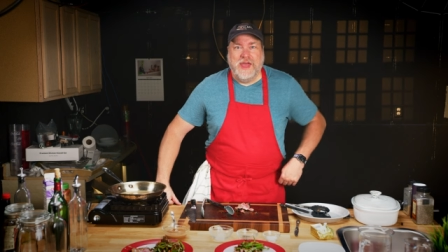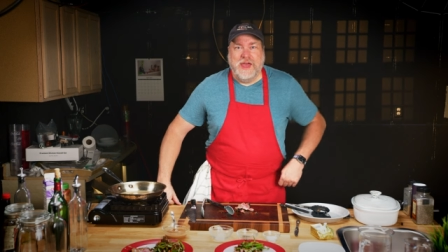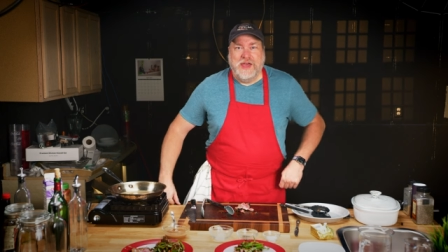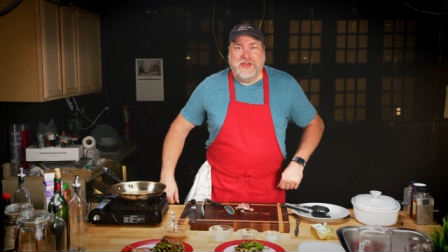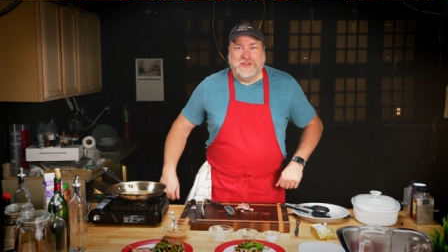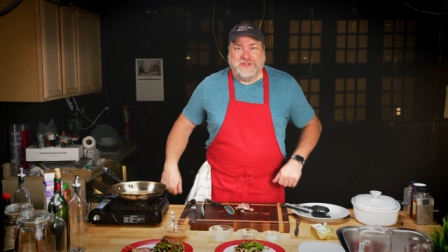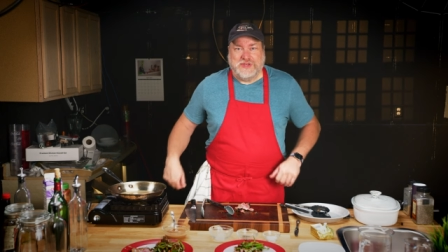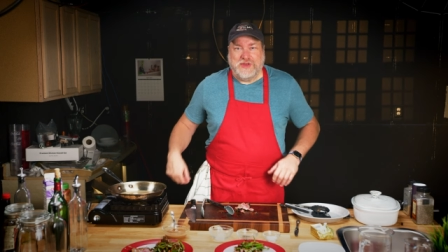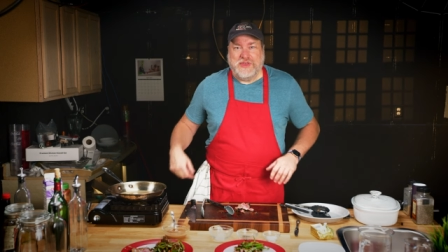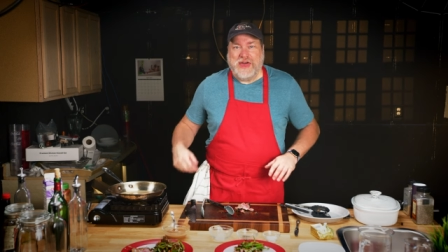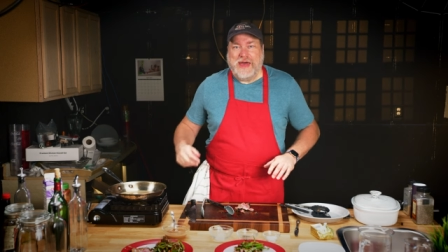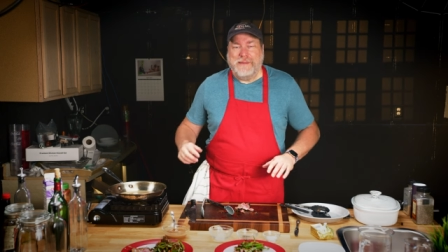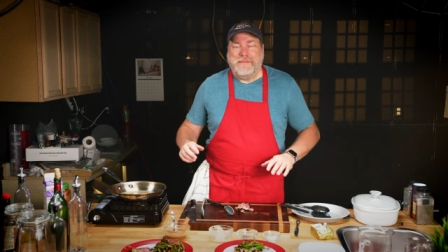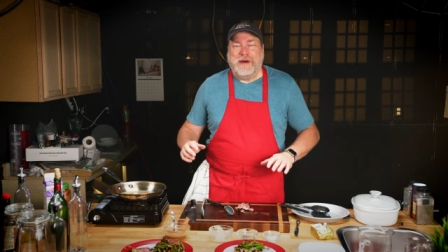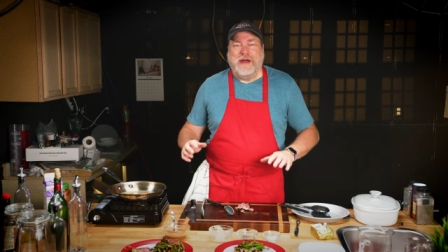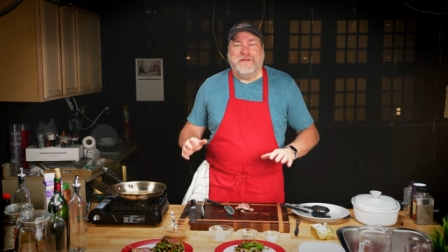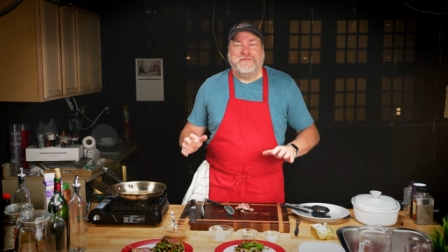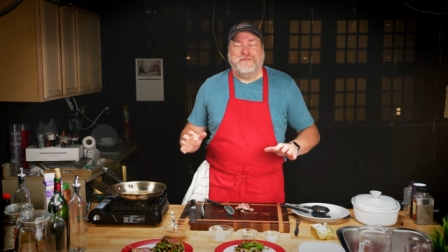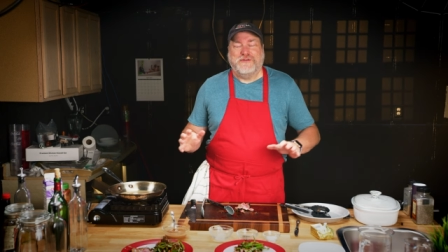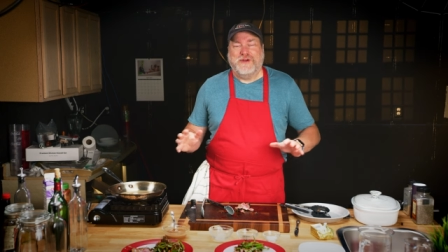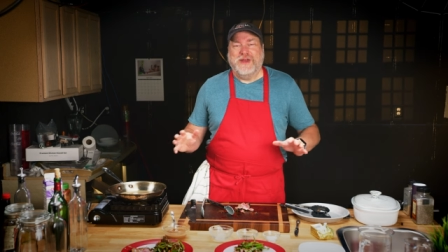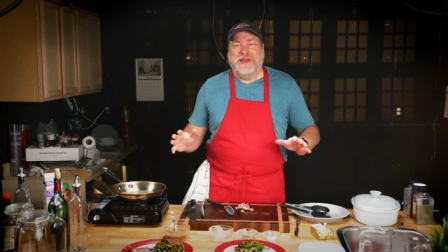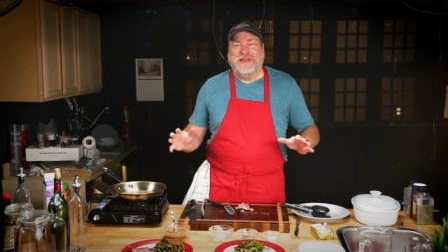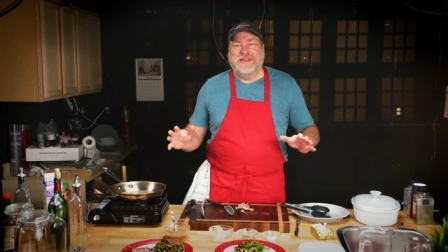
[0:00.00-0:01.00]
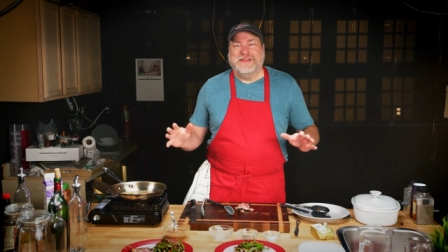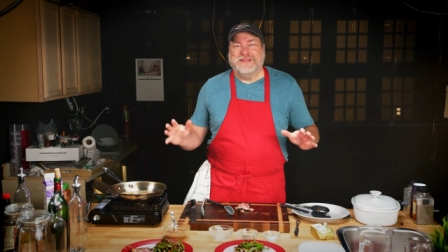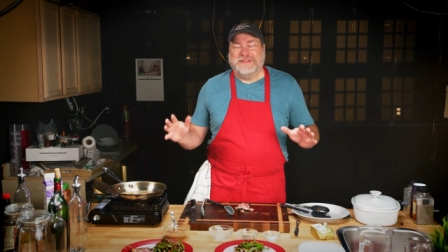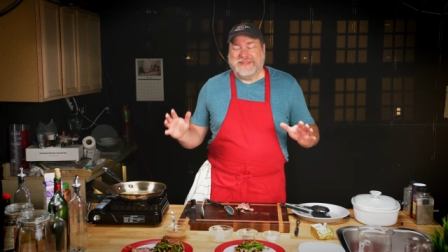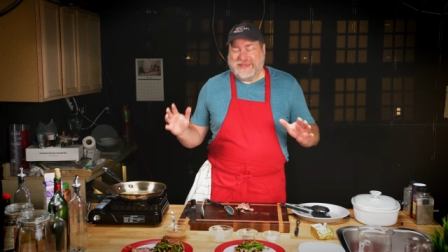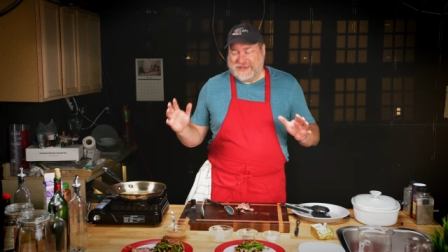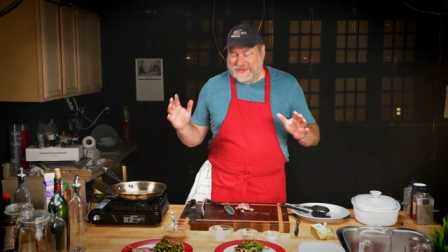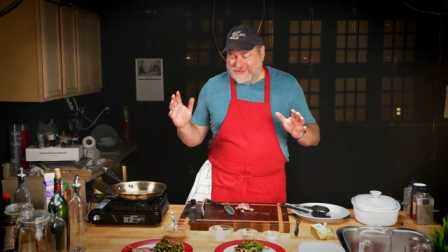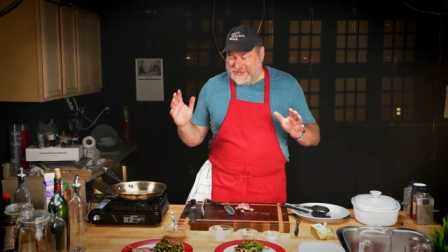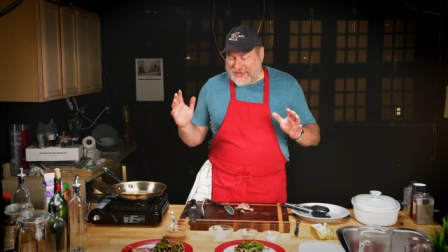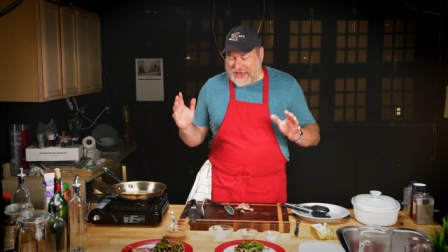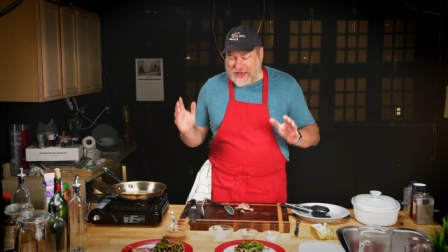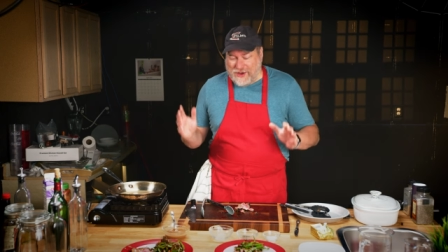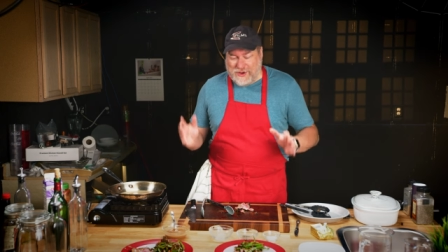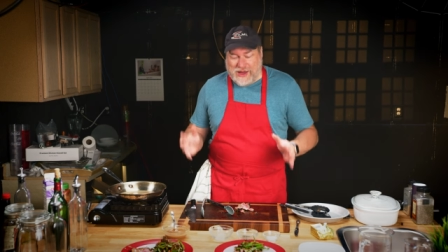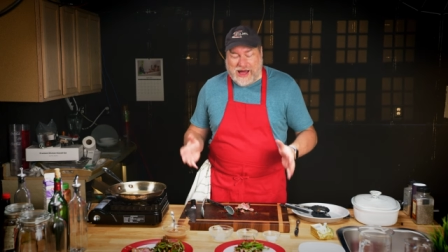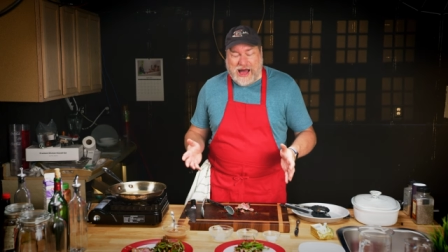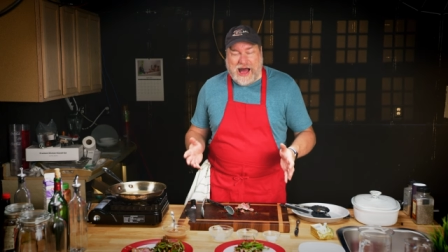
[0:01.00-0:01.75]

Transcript: So that, my friends, is how